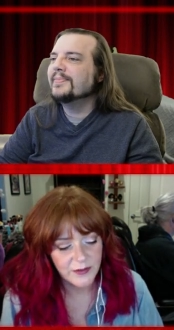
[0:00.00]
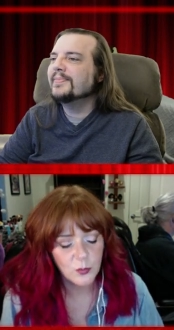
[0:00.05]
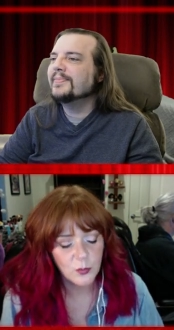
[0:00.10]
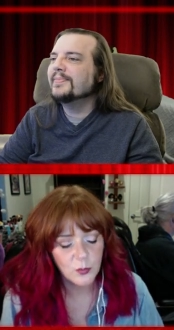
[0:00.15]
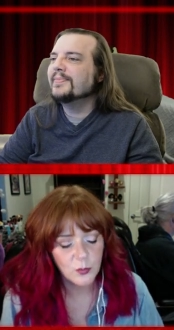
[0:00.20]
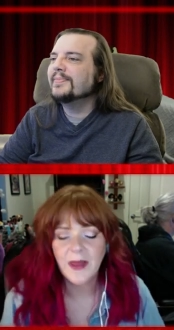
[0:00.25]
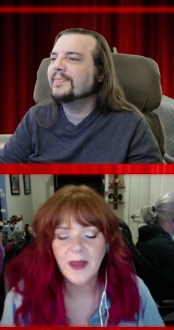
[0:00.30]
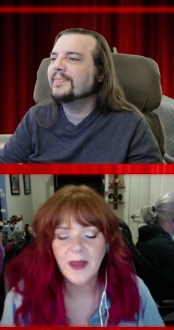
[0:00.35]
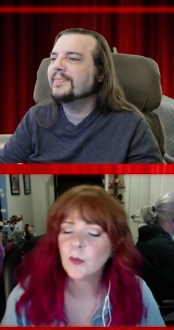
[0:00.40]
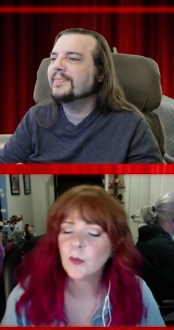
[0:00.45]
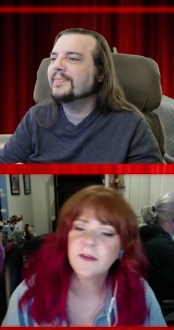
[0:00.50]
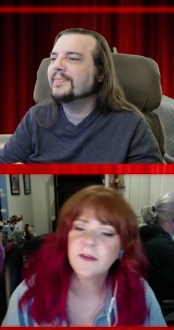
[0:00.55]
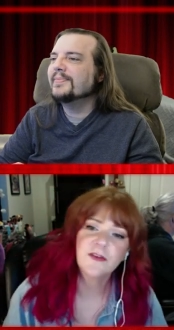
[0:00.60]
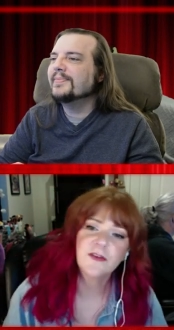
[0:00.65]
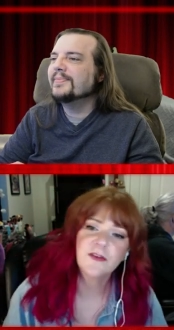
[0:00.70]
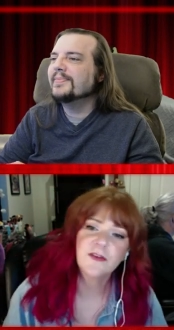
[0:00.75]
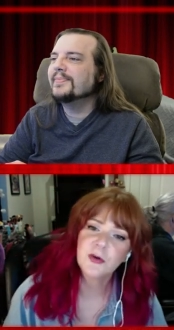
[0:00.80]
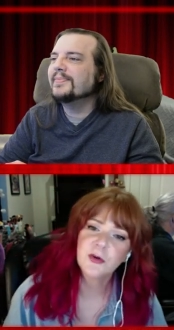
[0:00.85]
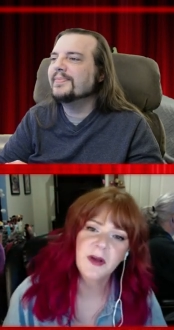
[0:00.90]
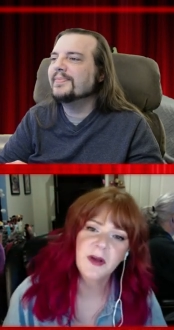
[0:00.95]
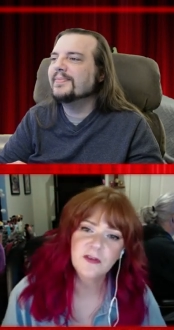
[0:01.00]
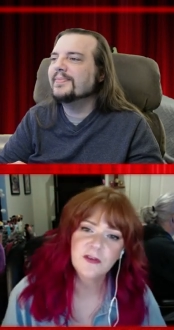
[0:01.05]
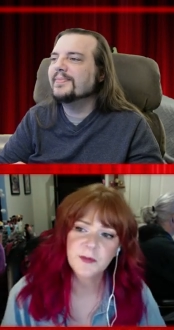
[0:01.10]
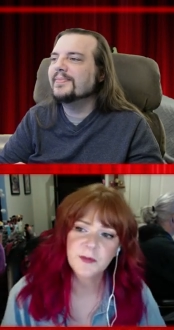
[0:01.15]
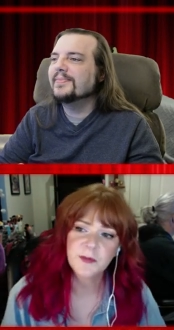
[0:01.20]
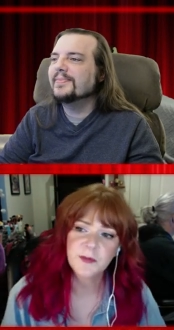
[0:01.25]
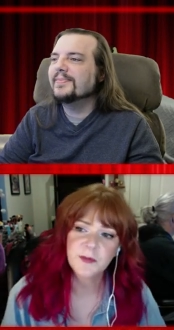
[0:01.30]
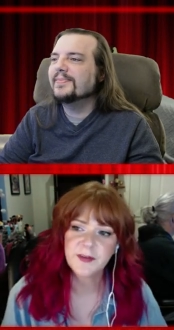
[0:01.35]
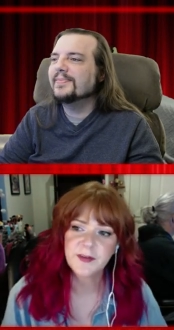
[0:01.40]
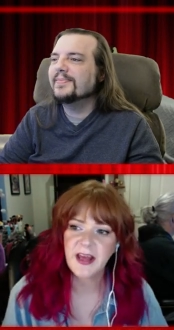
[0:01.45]
Speaker 1: What did you
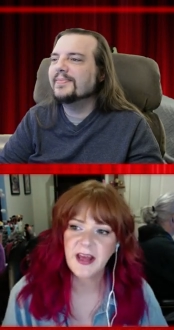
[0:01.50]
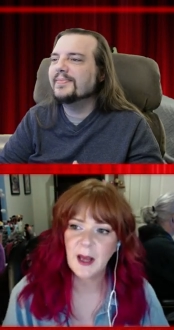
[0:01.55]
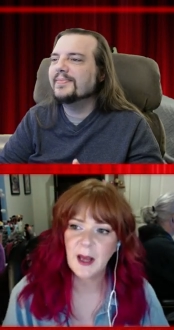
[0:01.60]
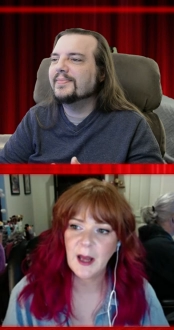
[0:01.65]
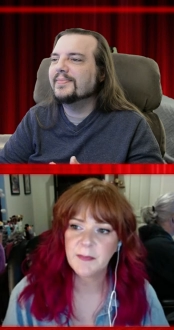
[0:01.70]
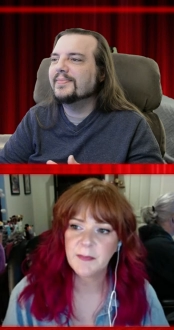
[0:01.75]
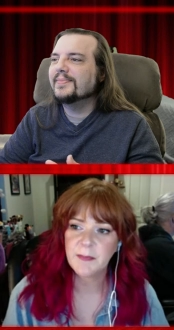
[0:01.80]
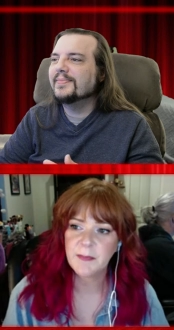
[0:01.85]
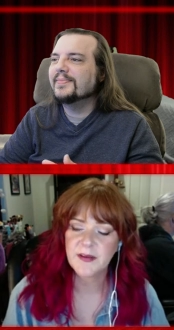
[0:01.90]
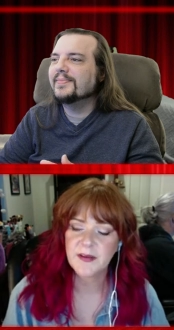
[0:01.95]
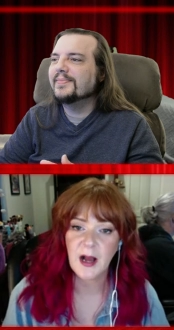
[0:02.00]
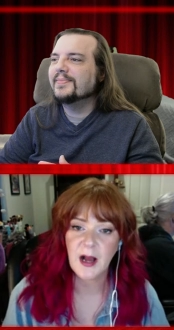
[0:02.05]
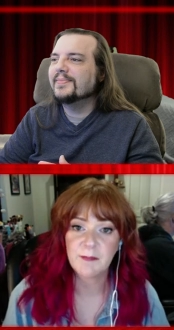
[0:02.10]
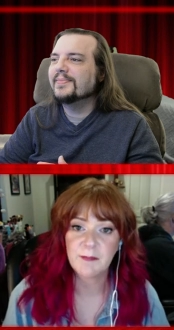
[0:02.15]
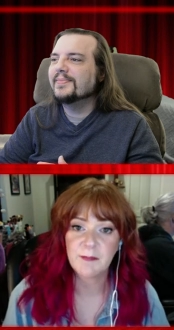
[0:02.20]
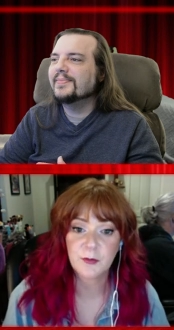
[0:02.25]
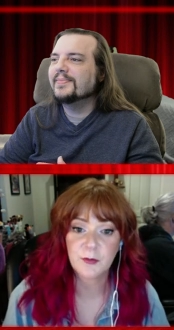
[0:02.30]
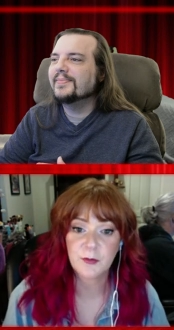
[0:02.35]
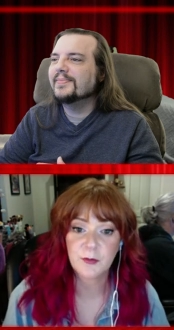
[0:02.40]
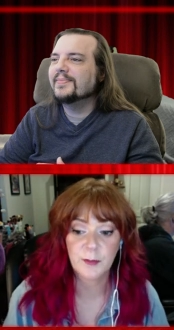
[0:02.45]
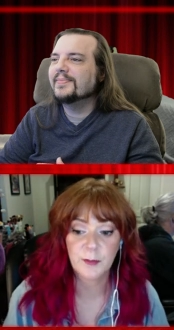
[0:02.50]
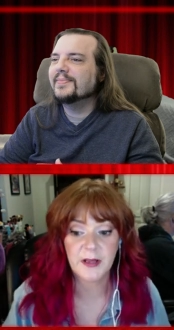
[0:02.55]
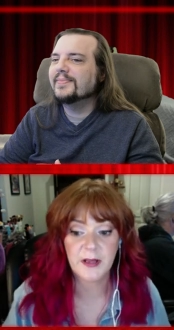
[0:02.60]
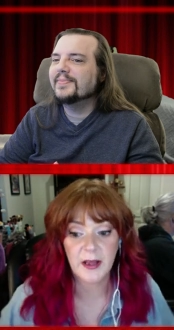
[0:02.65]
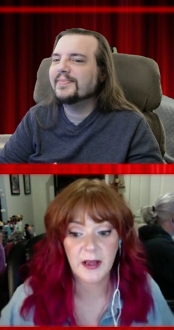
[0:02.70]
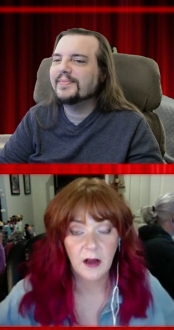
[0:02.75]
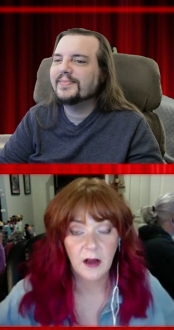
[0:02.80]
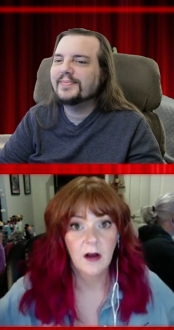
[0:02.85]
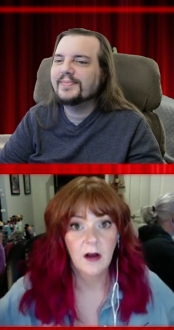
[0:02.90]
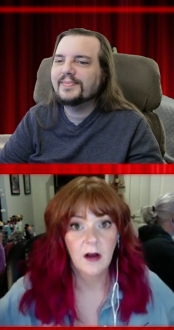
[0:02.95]
imagine was going to happen? The cops were going
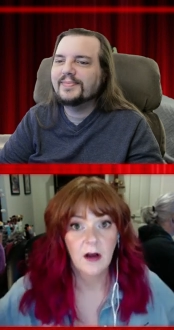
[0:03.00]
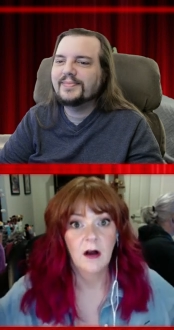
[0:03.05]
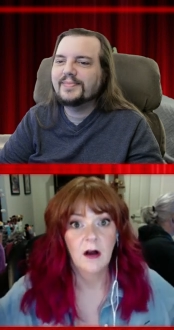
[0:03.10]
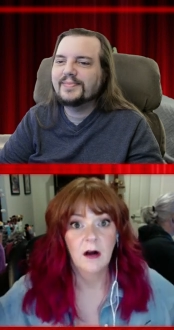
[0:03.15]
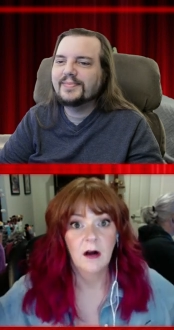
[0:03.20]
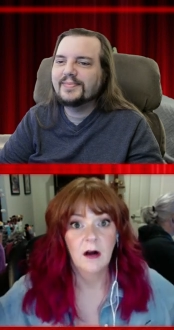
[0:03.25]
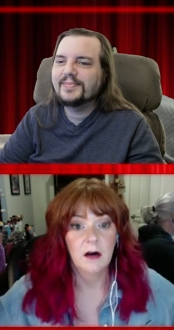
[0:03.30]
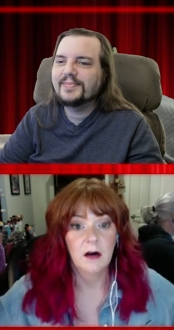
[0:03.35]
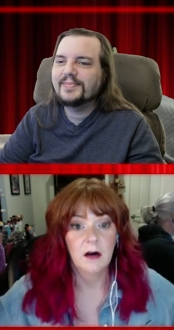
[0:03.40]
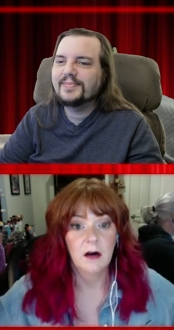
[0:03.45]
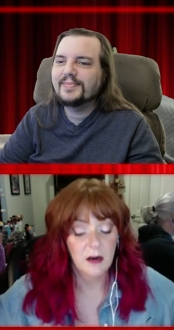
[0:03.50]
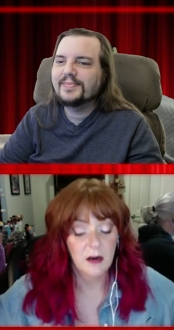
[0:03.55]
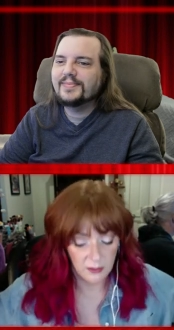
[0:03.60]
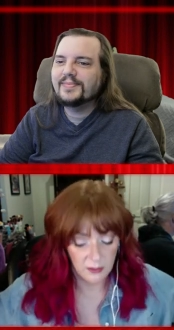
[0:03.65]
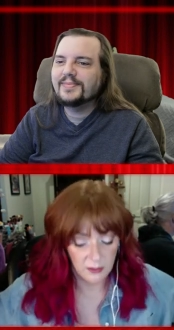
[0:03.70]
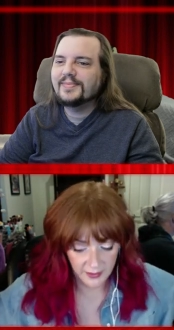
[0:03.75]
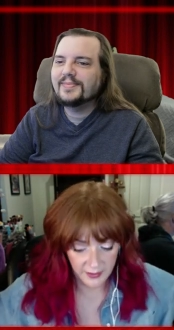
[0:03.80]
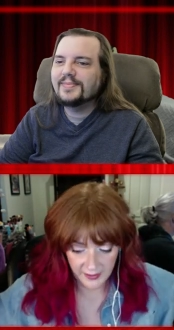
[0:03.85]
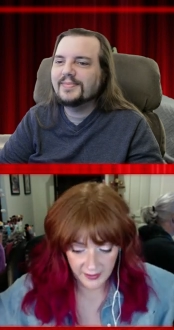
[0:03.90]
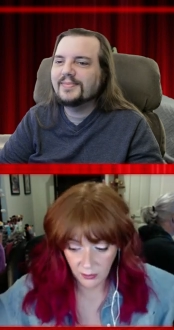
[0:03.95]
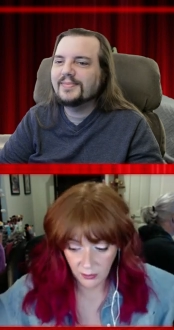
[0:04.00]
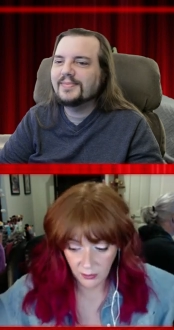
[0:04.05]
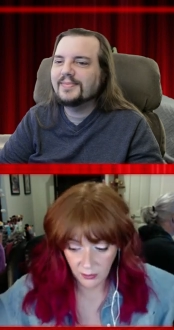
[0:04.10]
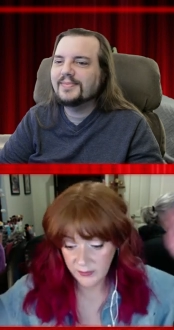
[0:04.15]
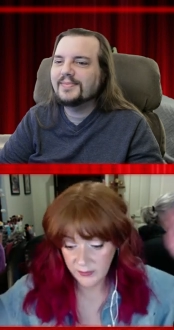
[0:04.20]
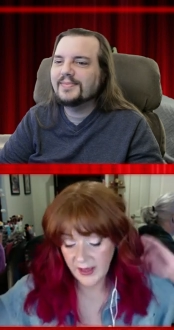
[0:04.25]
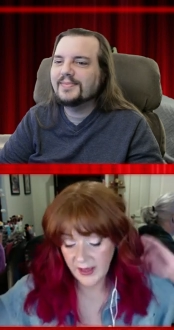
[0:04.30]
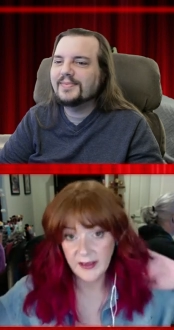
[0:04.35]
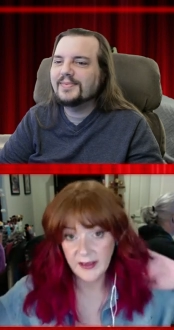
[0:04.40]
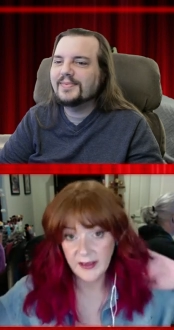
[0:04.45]
to be like, "Oh, hey,
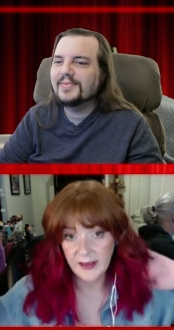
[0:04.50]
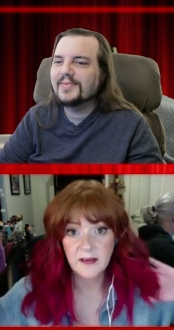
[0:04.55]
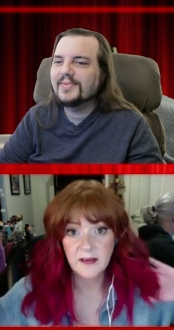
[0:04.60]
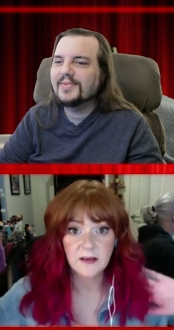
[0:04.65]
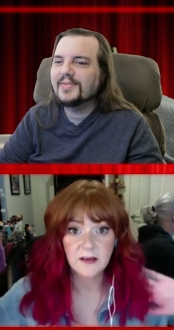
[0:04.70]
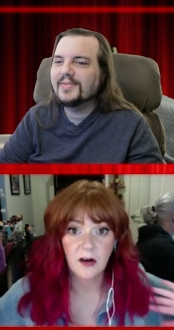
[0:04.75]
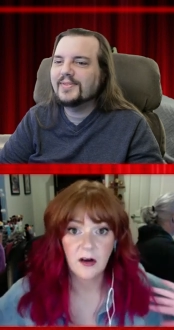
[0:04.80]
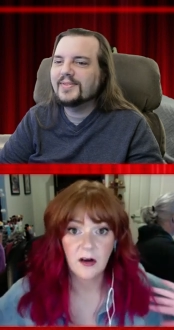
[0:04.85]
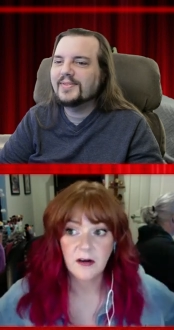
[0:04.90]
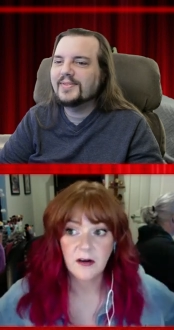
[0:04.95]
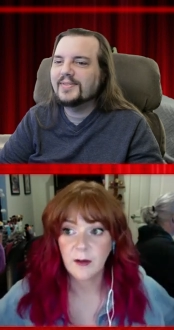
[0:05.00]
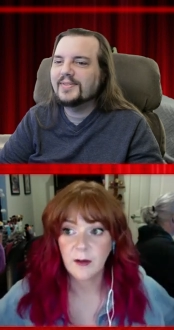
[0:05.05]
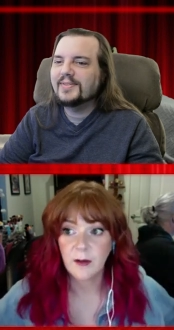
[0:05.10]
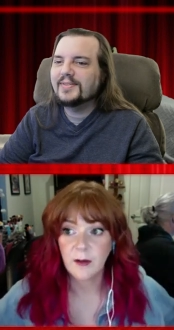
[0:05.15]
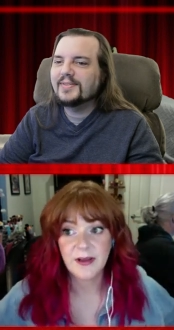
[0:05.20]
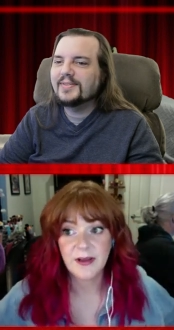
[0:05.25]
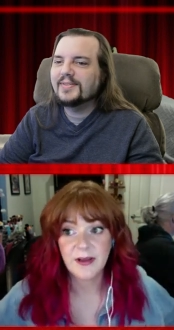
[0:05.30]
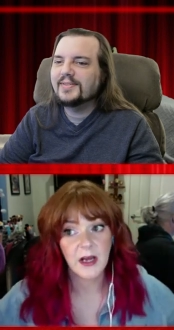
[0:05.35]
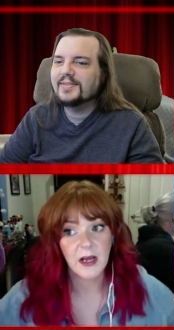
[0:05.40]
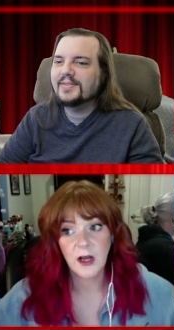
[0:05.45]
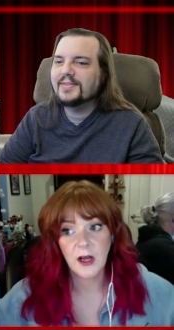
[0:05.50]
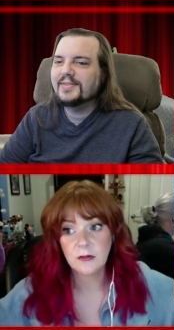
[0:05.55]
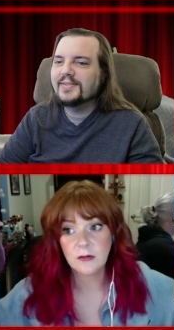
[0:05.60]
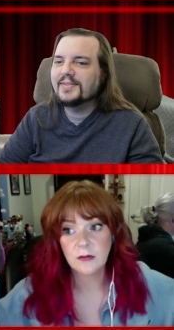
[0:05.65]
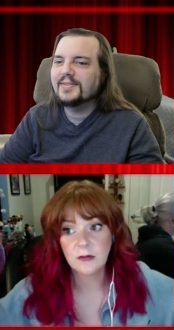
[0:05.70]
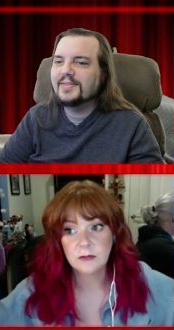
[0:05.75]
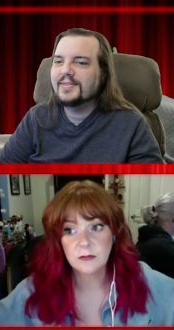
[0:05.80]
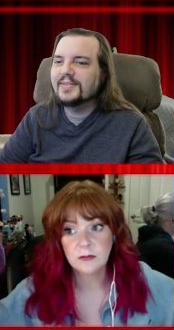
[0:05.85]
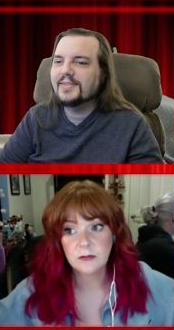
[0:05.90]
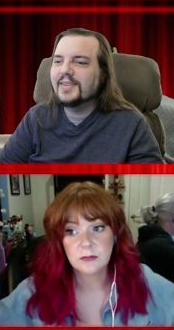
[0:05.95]
okay, all right, we gotta
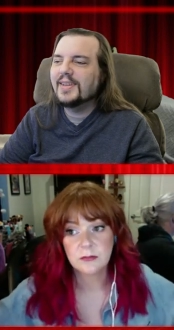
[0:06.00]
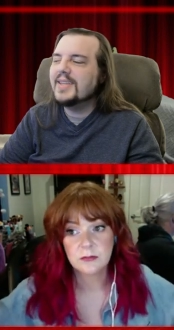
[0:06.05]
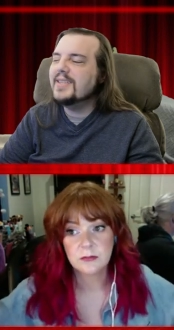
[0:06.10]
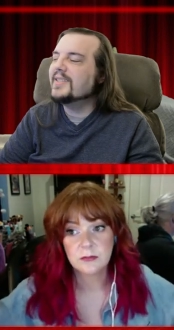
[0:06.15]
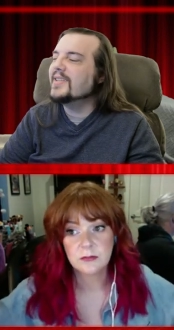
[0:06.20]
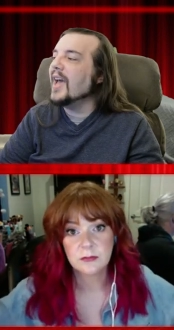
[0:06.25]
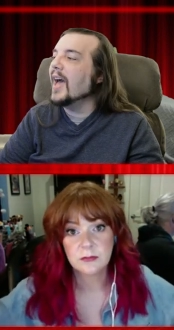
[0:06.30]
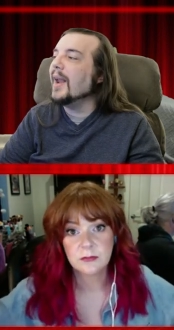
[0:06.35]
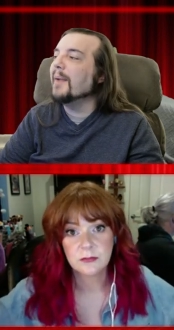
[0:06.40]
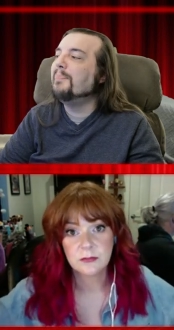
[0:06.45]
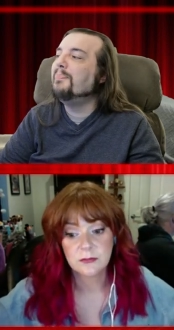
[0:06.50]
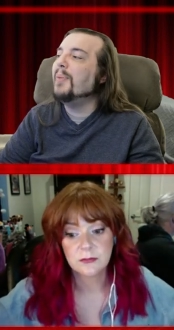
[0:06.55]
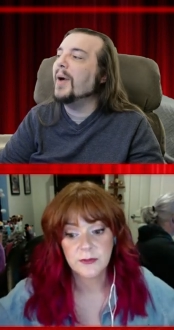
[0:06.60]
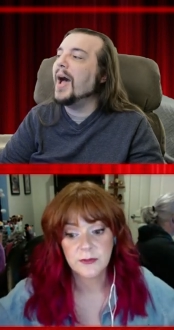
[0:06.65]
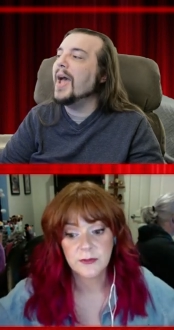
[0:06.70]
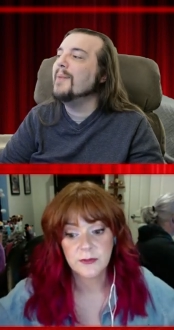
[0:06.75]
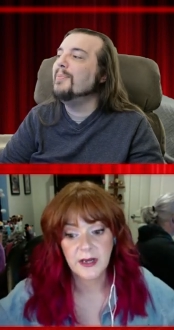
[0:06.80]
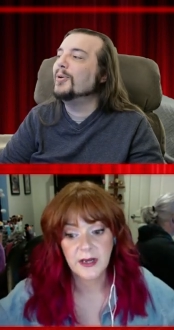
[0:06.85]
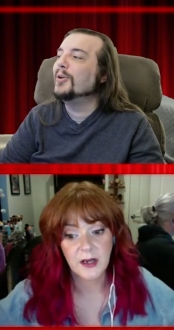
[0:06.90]
go. He's got a